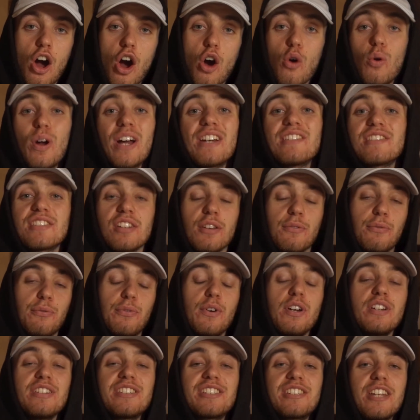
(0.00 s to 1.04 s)
Okay, so the
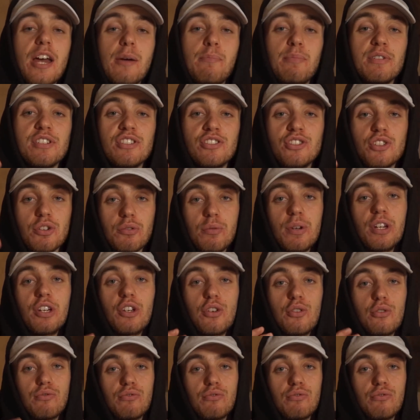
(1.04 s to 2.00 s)
first step is doing your